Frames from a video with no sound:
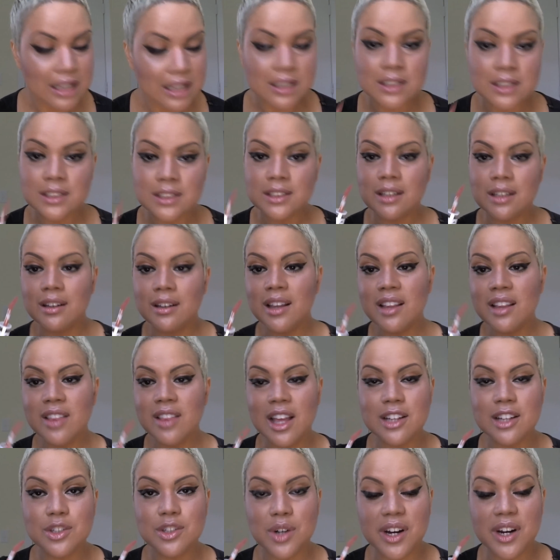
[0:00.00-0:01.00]
So I'll let
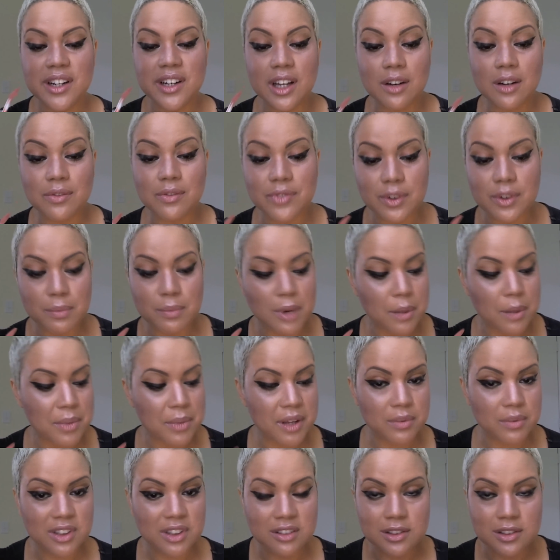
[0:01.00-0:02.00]
that dry down for a moment,
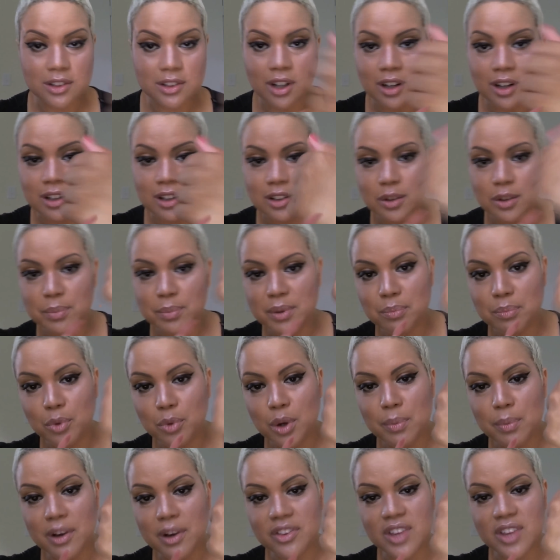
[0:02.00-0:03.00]
and we'll talk a little bit more
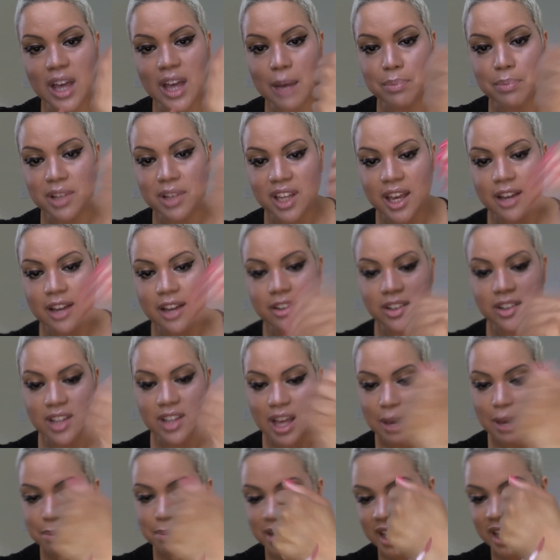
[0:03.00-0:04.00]
about the applicator. The
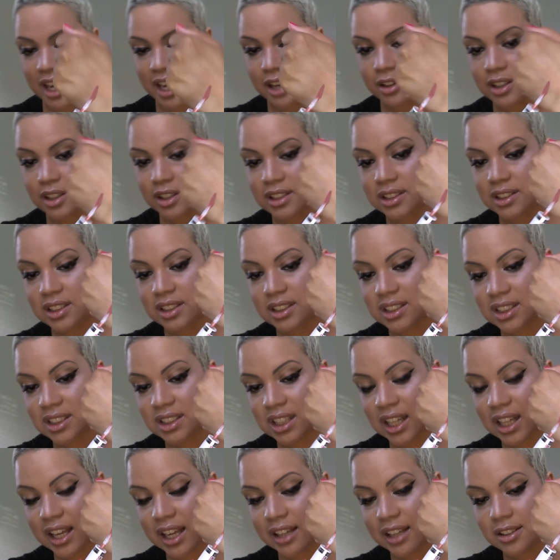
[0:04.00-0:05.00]
applicator is a
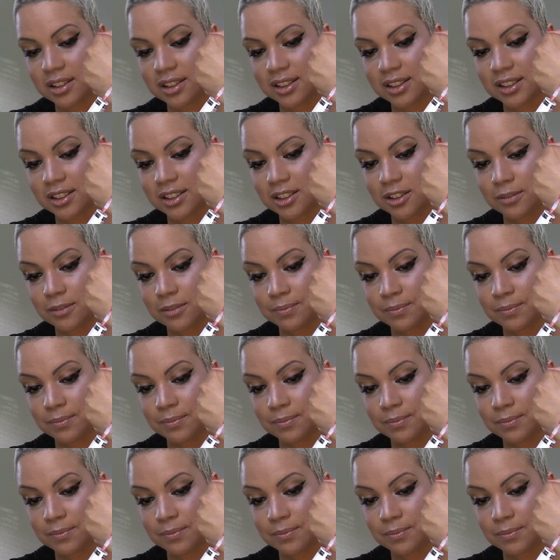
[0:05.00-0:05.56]
slanted